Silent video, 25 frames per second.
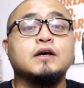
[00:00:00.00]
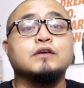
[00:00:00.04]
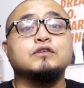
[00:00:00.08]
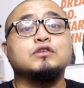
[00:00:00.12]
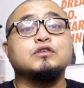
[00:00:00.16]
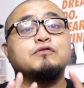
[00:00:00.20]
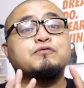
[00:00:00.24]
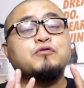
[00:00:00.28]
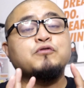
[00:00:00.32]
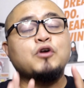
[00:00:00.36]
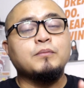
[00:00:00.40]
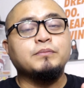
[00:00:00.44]

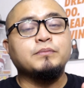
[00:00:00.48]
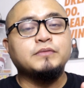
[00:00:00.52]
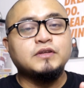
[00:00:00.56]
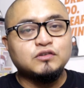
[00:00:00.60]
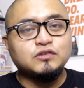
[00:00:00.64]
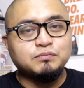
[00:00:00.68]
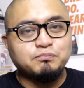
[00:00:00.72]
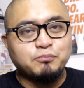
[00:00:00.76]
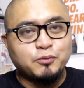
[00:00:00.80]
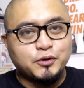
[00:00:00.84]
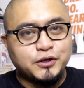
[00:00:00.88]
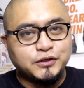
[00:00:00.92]
So from
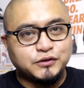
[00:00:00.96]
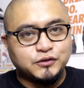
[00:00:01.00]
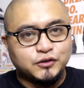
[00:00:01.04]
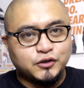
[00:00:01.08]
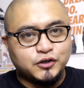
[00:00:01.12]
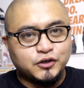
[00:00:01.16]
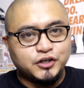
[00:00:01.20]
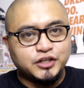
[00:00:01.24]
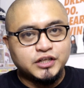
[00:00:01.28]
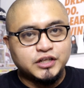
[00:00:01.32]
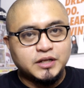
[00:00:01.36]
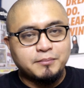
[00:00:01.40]
this point
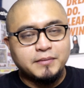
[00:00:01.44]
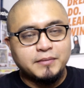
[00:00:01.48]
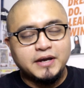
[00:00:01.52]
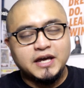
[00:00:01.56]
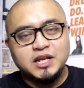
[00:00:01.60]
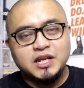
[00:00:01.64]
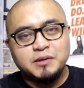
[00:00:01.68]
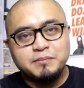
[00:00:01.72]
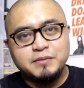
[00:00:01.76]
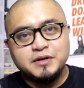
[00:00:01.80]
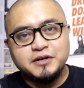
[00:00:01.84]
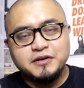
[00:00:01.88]
on, I'm
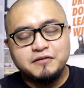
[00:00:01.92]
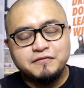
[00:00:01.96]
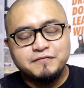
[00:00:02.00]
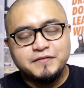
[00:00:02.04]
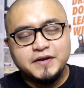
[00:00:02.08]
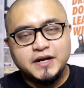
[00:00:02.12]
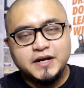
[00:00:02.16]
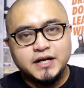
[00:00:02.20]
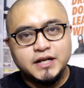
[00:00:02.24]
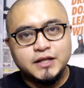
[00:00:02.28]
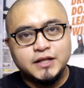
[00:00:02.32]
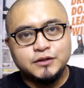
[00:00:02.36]
gonna be
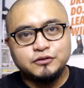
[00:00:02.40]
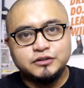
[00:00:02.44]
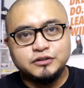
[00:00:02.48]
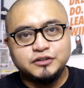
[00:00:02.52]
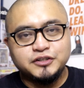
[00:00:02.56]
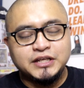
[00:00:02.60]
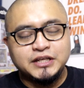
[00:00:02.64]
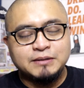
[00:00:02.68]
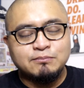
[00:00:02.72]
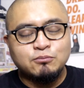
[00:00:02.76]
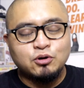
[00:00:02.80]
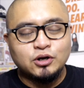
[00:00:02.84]
referring to
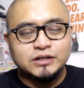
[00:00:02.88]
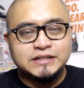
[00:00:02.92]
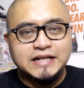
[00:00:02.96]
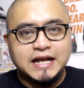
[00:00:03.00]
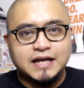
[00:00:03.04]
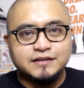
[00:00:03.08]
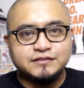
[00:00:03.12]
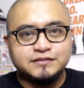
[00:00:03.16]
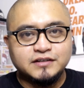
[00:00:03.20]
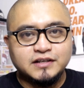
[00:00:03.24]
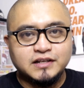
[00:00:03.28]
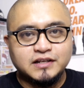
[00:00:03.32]
the Reebok
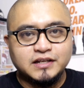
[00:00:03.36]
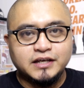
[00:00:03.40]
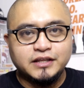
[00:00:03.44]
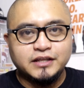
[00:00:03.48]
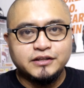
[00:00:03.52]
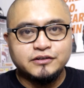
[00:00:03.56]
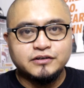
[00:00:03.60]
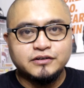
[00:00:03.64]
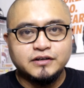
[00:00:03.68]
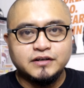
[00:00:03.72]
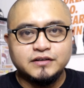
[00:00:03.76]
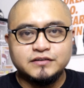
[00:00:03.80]
Classic
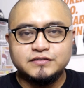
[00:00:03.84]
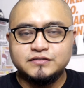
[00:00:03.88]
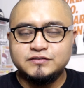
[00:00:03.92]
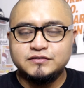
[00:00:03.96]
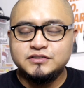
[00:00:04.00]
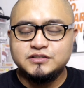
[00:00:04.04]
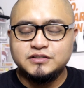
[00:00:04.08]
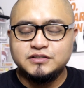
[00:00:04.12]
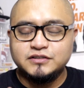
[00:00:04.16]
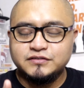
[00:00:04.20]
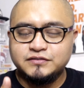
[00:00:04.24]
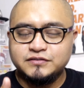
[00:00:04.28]
Leather as
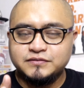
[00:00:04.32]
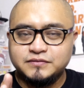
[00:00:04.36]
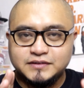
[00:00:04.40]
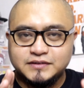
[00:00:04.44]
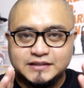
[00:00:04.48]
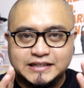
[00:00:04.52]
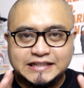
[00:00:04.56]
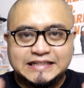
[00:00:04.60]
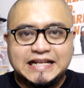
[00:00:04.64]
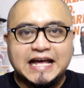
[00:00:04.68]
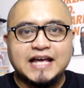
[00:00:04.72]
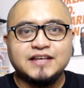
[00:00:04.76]
just
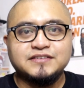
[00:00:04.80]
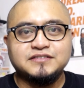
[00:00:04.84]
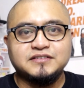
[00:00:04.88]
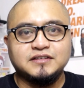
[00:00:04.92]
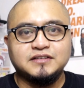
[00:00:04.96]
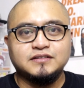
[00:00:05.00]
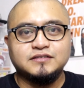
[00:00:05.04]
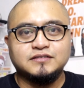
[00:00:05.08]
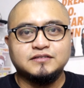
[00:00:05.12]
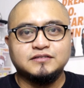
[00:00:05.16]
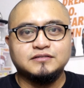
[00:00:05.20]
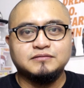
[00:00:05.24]
the
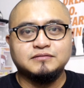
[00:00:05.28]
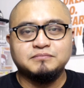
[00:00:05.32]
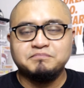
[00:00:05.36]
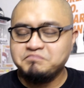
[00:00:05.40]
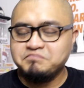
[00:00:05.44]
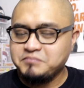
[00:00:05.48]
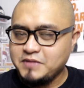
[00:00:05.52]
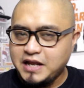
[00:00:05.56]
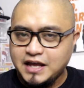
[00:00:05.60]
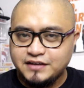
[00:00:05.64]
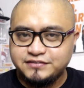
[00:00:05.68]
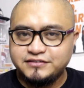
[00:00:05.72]
classics,
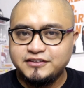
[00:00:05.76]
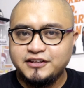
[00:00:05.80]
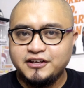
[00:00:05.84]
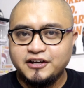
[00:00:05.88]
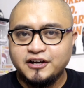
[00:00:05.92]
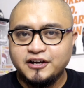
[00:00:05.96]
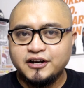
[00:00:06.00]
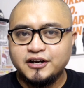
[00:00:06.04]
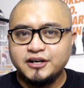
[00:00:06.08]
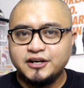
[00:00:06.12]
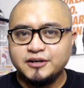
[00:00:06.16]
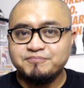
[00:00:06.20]
as they
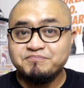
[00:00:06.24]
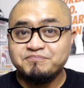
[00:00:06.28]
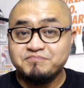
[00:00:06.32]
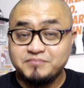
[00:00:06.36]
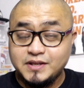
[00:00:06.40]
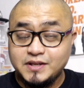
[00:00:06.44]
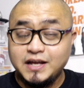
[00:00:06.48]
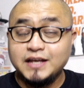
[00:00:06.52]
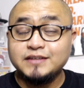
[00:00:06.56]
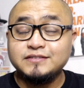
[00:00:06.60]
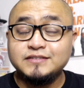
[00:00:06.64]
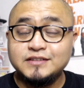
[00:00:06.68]
are,
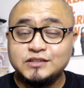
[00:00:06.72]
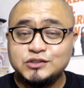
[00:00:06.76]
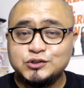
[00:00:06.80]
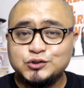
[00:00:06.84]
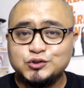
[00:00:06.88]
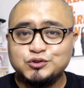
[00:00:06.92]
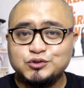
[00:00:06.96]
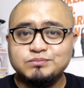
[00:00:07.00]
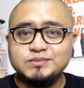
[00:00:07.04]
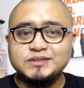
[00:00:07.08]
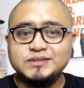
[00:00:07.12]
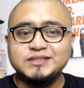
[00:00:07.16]
as they
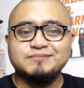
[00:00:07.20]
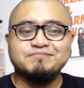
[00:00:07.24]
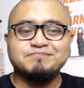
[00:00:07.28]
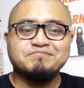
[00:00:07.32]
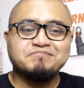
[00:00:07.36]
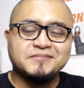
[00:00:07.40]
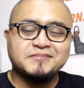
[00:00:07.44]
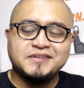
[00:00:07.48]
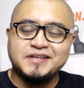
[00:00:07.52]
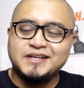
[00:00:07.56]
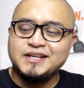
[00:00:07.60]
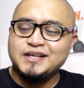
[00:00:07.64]
should be.
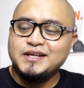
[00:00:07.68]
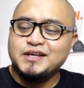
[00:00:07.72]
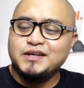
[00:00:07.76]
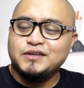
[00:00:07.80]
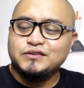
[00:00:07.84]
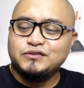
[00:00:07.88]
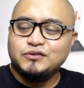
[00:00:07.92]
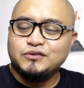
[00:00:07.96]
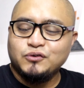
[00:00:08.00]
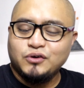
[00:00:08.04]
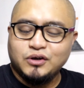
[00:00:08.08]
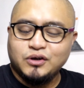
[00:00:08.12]

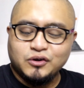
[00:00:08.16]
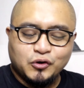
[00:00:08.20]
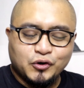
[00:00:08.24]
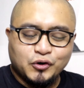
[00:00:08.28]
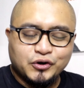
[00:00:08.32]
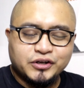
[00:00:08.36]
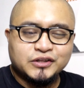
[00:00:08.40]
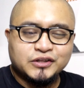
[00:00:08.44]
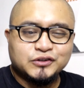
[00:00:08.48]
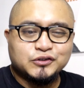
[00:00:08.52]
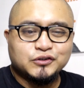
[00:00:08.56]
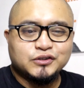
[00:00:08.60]
So
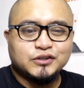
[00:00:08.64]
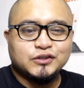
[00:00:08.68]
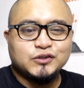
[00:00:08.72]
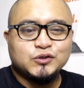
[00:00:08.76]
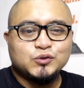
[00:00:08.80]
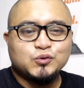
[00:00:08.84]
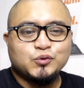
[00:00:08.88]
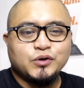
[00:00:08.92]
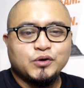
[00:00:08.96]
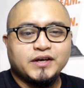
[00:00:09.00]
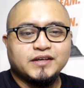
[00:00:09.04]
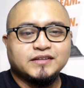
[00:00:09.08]
according to the
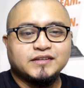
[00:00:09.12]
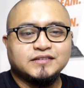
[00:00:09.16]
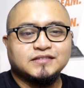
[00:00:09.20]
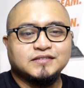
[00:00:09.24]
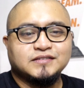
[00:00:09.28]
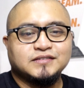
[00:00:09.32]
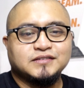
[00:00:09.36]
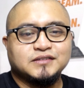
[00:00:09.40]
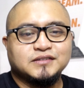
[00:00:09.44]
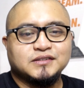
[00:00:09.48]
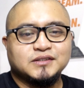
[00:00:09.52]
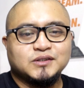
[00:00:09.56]

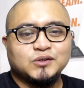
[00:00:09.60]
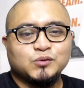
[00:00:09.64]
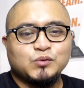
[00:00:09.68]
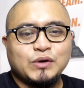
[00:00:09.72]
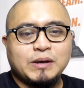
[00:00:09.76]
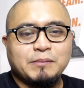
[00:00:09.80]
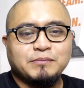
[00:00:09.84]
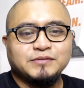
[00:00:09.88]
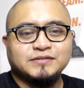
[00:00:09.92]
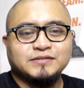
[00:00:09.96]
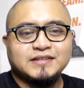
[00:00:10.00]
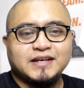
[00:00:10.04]
US
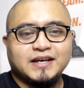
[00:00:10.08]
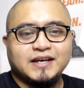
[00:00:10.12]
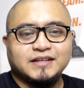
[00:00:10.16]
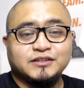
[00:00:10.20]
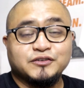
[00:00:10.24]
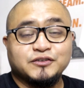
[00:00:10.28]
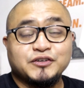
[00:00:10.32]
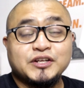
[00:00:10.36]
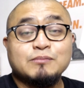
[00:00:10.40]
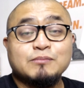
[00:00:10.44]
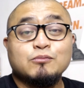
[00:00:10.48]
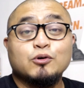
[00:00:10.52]
website,
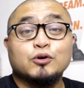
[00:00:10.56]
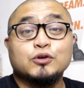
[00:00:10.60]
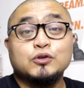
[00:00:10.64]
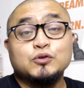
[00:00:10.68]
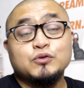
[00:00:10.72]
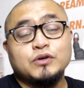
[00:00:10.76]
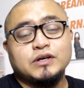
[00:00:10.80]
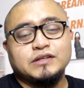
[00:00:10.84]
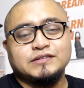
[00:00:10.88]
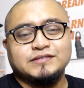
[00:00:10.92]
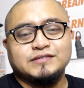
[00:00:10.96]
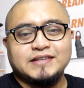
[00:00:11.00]
the Reebok
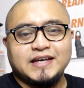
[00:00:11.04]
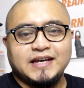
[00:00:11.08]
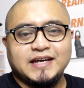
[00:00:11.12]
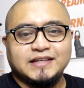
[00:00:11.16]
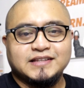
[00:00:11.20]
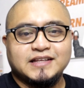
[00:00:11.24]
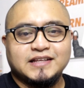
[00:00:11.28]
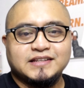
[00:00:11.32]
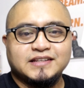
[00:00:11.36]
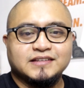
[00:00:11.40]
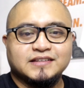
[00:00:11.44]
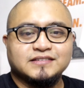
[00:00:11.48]
US
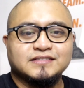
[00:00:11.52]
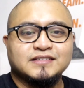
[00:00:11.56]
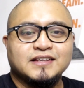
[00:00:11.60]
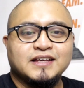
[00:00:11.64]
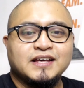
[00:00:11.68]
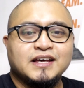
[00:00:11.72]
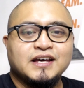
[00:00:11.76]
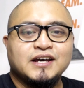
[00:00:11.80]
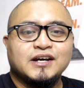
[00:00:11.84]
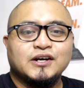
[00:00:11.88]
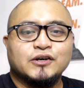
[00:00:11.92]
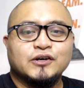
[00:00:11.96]
site that is,
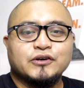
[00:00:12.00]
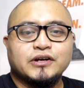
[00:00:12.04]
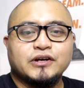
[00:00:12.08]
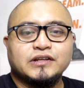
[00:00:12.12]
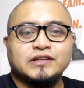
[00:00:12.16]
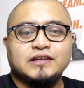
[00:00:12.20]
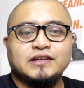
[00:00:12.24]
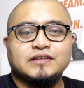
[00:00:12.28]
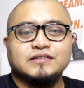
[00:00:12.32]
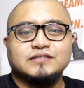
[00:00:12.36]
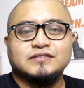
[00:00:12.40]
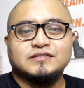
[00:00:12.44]
or
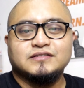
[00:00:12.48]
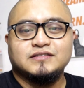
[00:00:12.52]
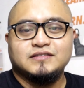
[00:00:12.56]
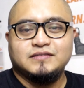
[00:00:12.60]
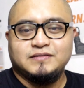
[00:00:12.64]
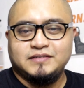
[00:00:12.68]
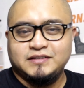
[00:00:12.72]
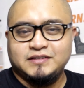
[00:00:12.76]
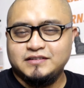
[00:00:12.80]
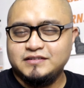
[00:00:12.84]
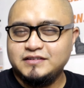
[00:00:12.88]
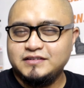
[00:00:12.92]
at least
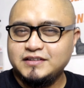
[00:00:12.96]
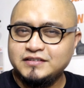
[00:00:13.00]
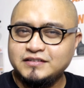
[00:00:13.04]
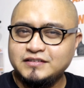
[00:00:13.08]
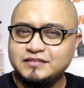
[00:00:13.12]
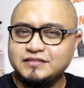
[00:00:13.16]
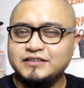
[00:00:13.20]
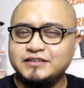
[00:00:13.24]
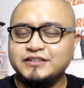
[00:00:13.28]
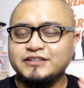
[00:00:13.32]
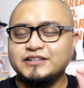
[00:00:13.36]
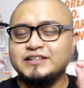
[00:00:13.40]
this
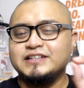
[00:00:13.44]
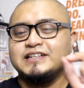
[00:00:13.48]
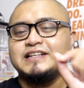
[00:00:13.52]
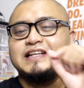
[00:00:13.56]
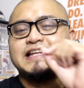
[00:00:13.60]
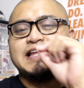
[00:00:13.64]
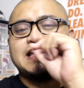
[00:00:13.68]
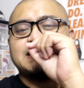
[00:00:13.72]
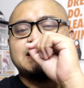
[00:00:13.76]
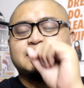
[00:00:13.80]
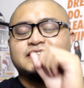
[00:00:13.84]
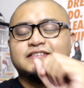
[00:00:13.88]
is their
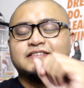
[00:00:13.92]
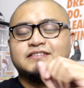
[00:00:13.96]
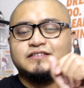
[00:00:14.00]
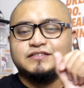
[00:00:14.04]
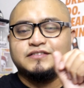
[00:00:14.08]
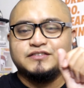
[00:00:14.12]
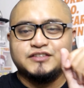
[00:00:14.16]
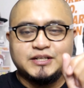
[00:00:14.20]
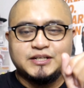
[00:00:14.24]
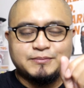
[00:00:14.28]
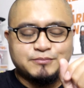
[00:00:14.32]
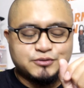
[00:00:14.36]
latest
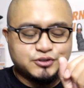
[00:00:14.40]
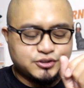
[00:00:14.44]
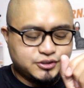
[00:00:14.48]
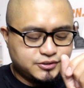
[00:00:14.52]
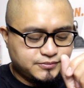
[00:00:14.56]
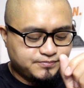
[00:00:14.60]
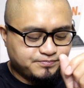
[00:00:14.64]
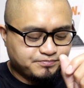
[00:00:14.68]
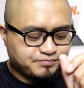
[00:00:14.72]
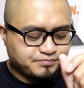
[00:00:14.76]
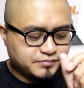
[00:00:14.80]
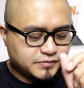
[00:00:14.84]

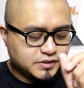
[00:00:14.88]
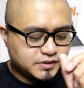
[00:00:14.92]
description.